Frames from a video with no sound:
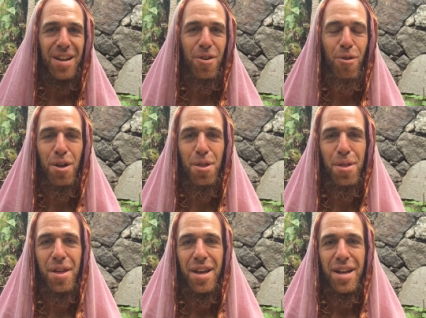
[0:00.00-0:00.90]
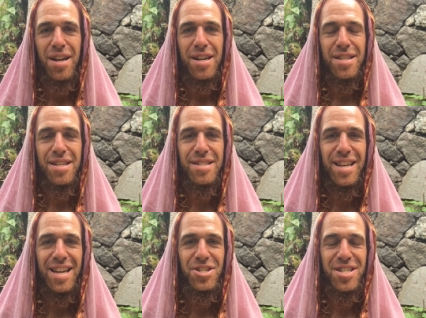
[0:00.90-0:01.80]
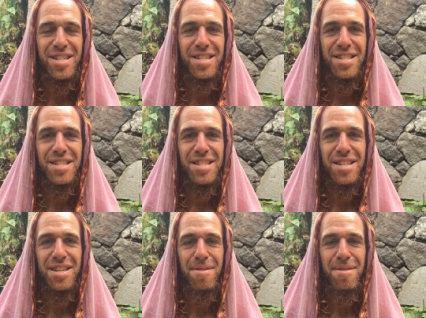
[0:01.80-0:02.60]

with the sages,